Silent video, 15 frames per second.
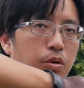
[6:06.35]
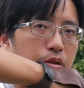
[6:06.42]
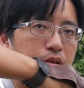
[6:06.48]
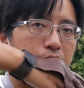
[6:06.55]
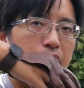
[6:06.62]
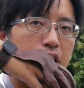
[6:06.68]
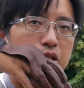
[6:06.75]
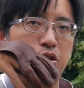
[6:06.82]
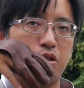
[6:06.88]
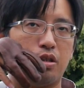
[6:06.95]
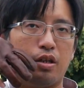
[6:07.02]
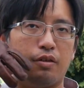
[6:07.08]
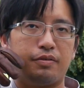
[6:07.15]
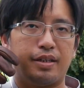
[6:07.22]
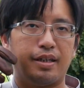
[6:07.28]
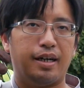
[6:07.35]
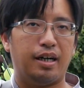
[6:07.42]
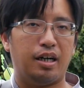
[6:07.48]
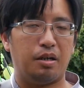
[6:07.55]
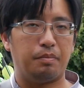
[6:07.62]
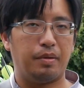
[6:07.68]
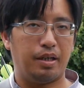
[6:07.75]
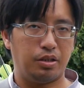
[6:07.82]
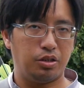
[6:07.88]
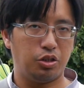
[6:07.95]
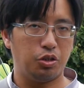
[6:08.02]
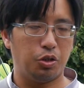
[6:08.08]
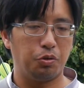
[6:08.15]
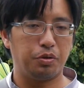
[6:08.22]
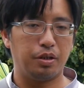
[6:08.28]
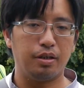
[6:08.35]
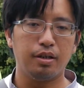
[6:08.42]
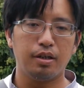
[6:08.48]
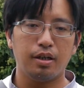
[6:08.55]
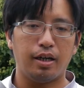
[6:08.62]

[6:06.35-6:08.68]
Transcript: rotation of the arm and shoulder,